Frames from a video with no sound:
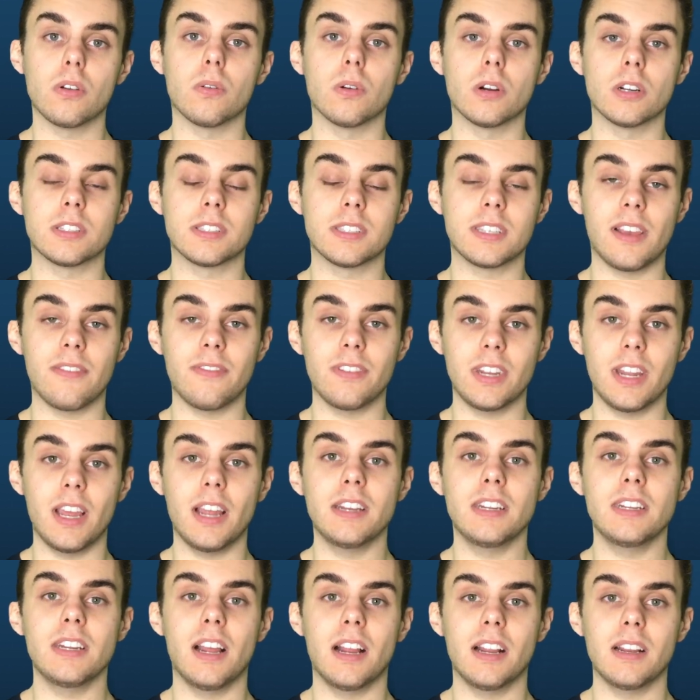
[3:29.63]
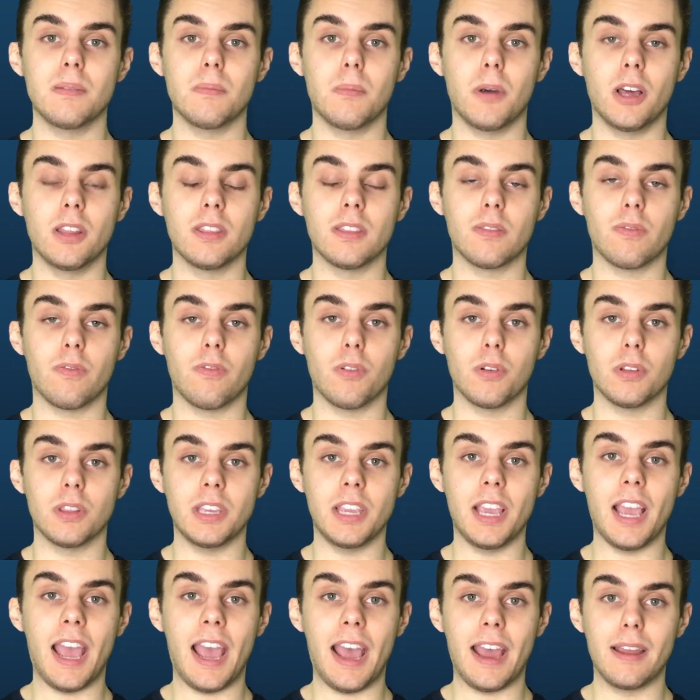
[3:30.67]
or $7.99 a month for
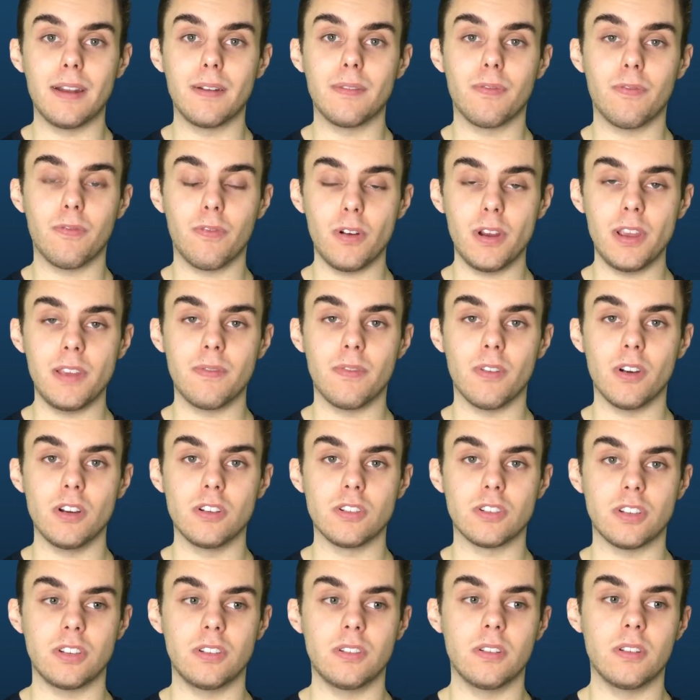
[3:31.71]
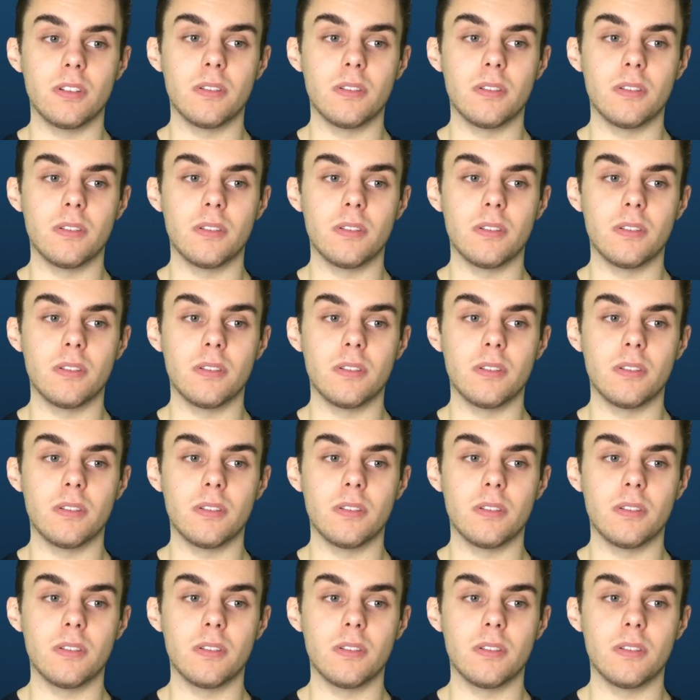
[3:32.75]
the ad-free version,